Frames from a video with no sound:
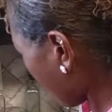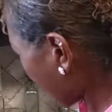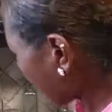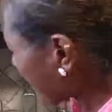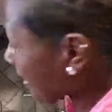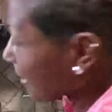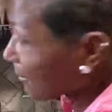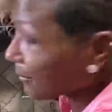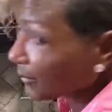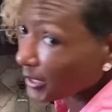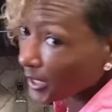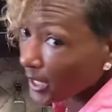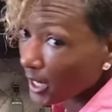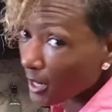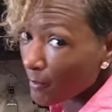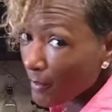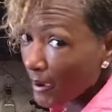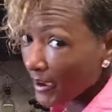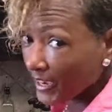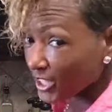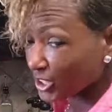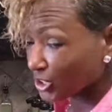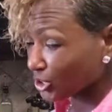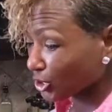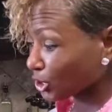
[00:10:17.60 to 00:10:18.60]
and then I'm going to come
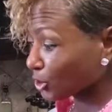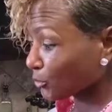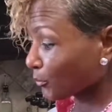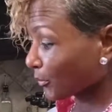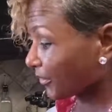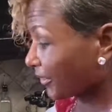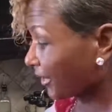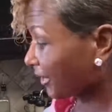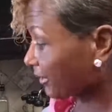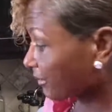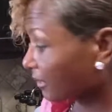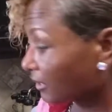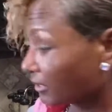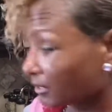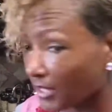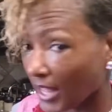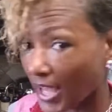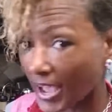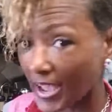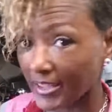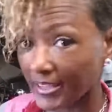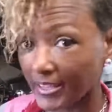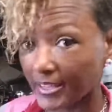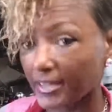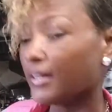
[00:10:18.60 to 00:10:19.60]
back and show you what they look
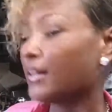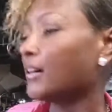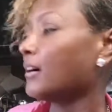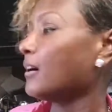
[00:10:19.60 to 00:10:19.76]
like.